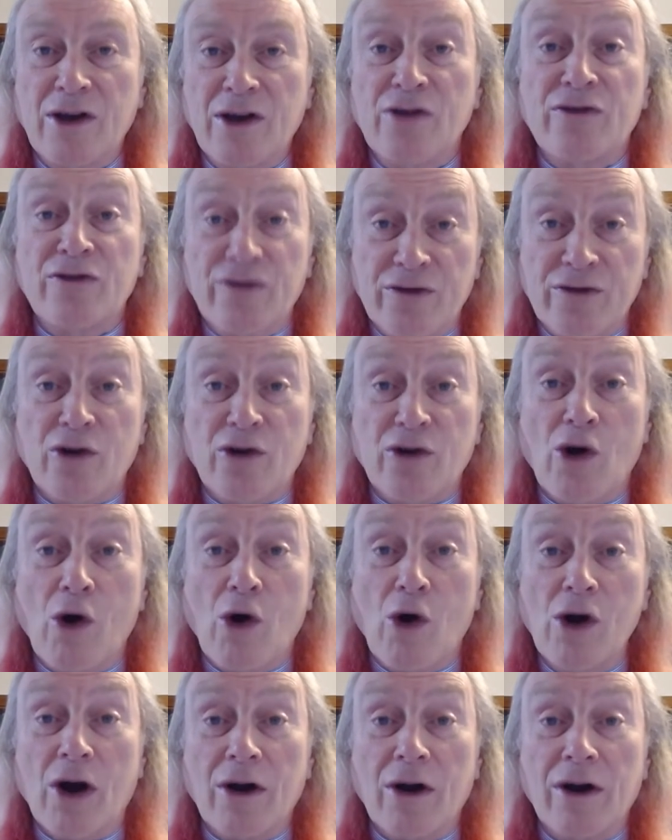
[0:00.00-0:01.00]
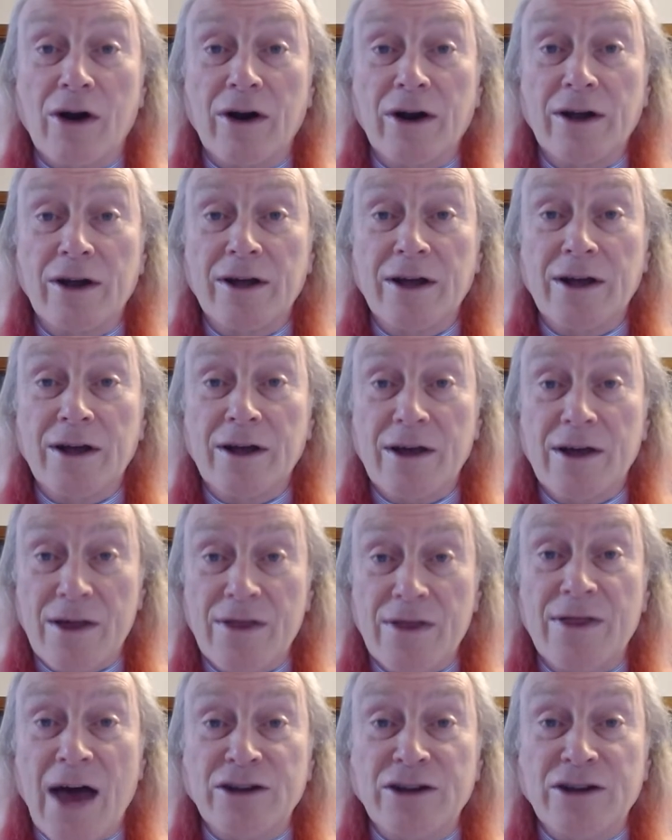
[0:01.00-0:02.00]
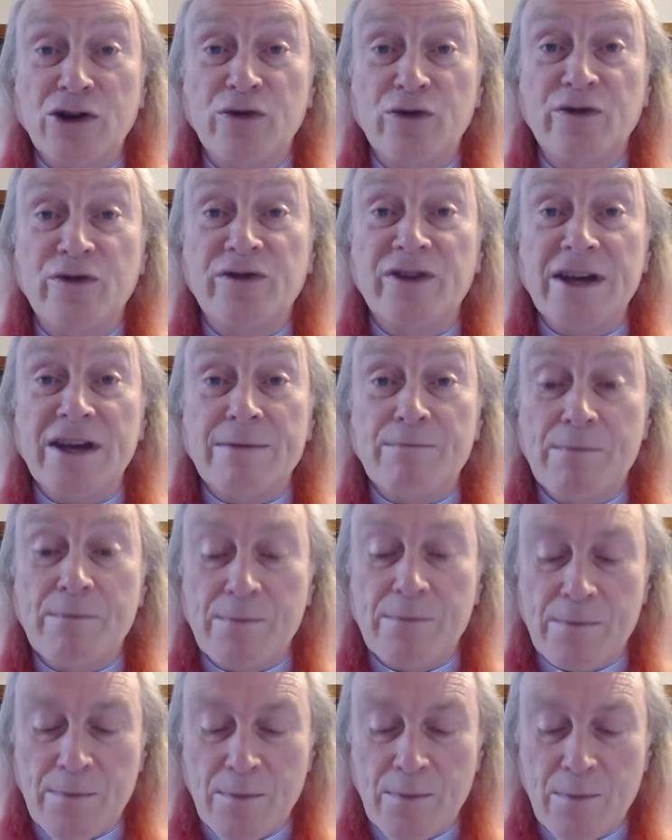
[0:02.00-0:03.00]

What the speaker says: stronger than you seem,